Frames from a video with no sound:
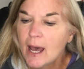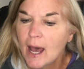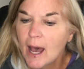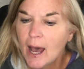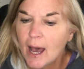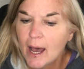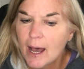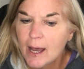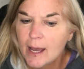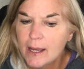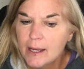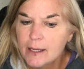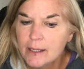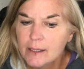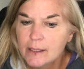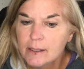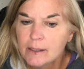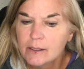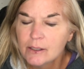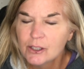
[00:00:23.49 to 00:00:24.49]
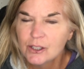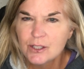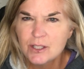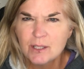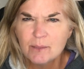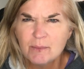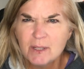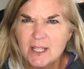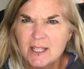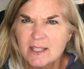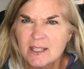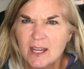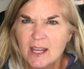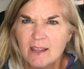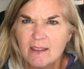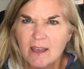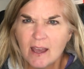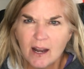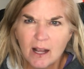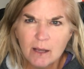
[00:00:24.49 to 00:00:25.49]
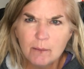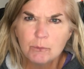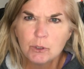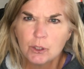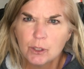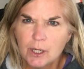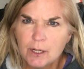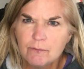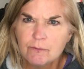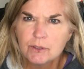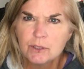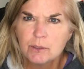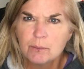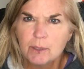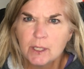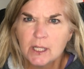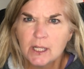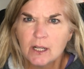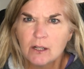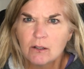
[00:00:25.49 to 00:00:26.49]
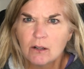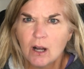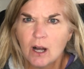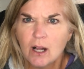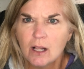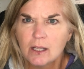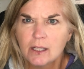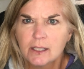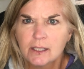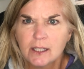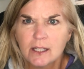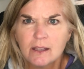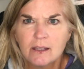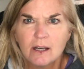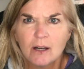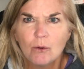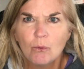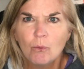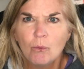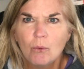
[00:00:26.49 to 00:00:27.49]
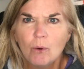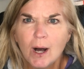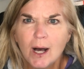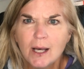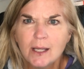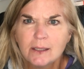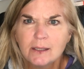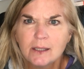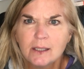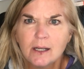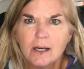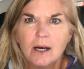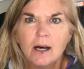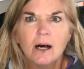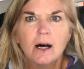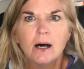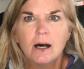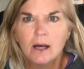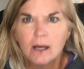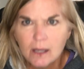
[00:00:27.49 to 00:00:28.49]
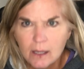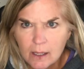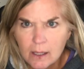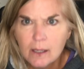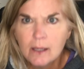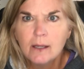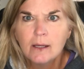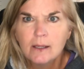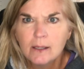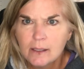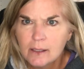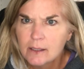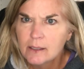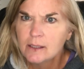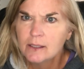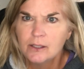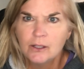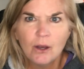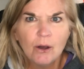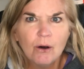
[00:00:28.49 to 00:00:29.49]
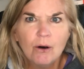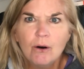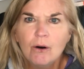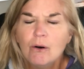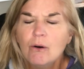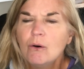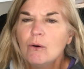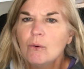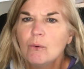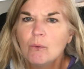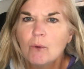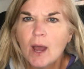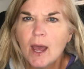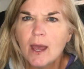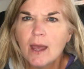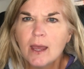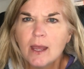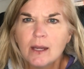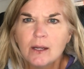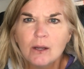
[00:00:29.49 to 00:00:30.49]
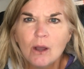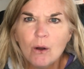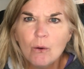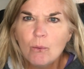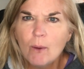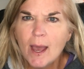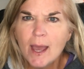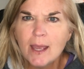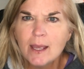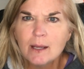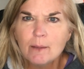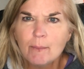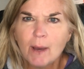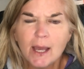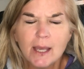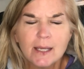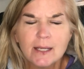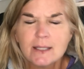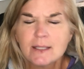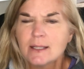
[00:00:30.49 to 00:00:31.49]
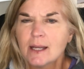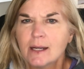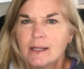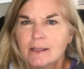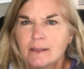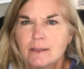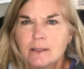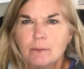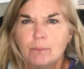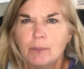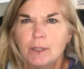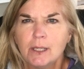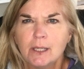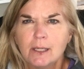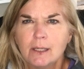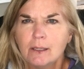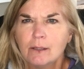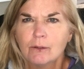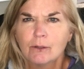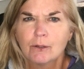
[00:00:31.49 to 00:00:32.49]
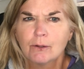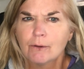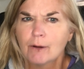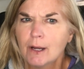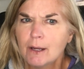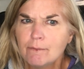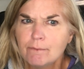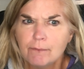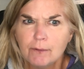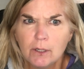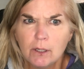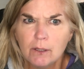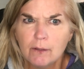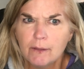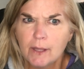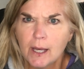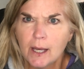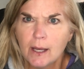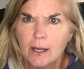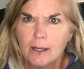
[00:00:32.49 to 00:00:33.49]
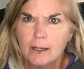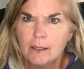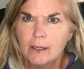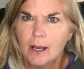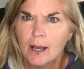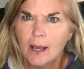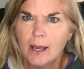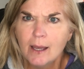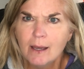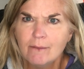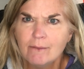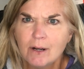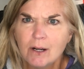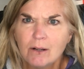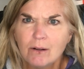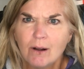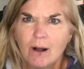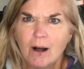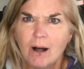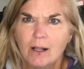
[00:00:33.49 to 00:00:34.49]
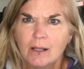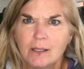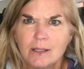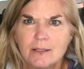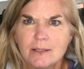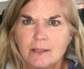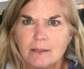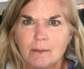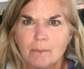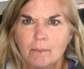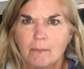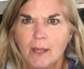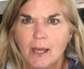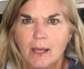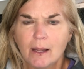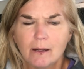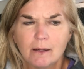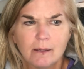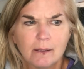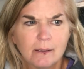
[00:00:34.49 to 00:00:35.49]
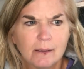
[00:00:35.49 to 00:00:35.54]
I heard somebody say that, I'm grateful to be an alcoholic. And I thought, what the? No way, no way am I excited to be or grateful that I have alcoholism, that